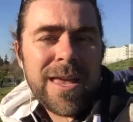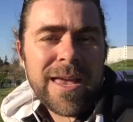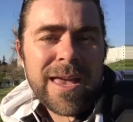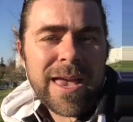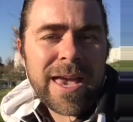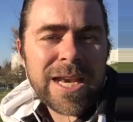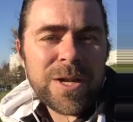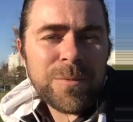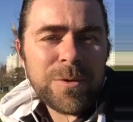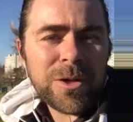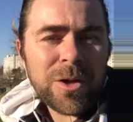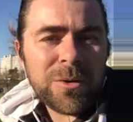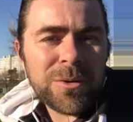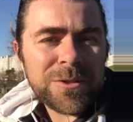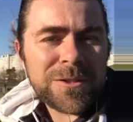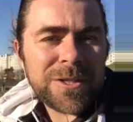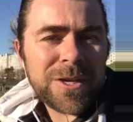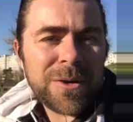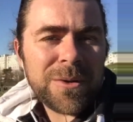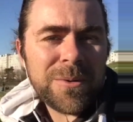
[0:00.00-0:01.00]
And it will
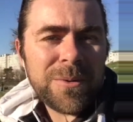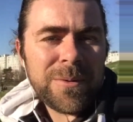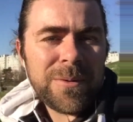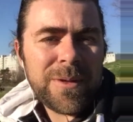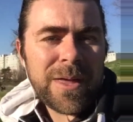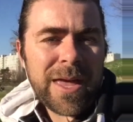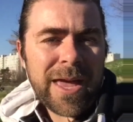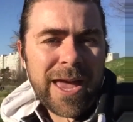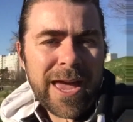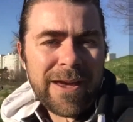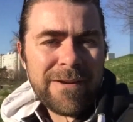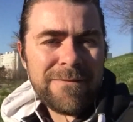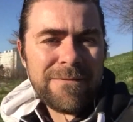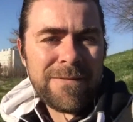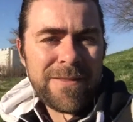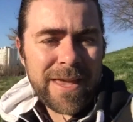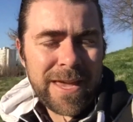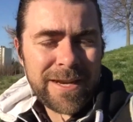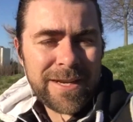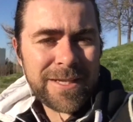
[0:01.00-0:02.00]
also have
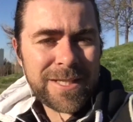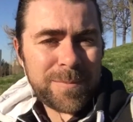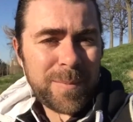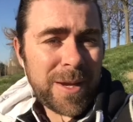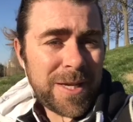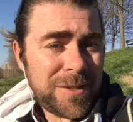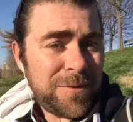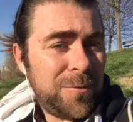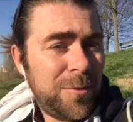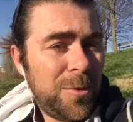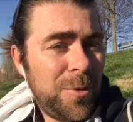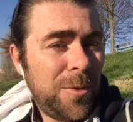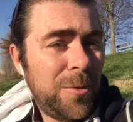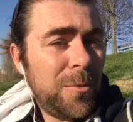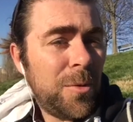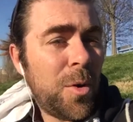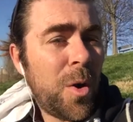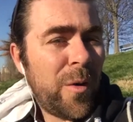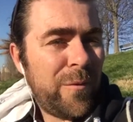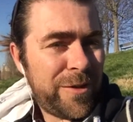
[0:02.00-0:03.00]
then a space for
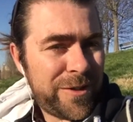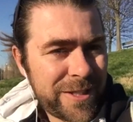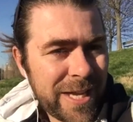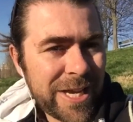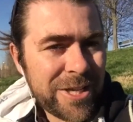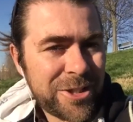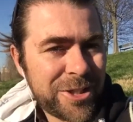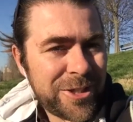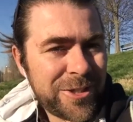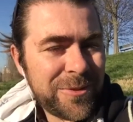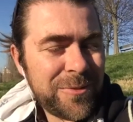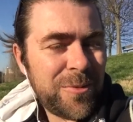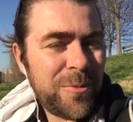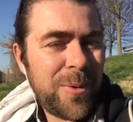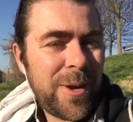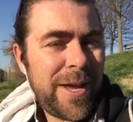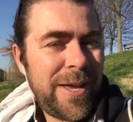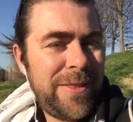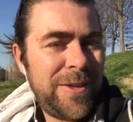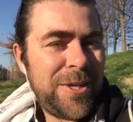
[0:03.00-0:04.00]
conversation
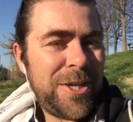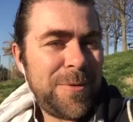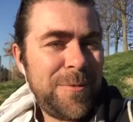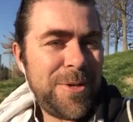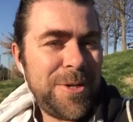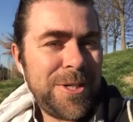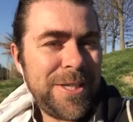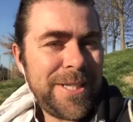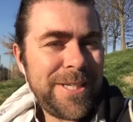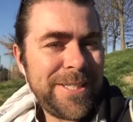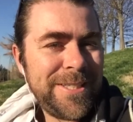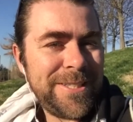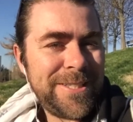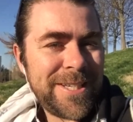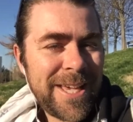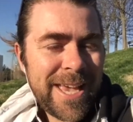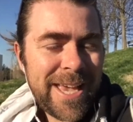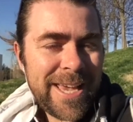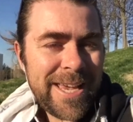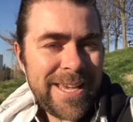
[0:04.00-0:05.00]
where the community can
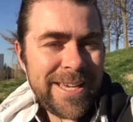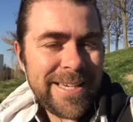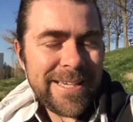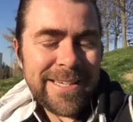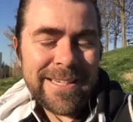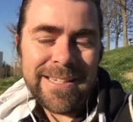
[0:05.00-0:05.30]
say,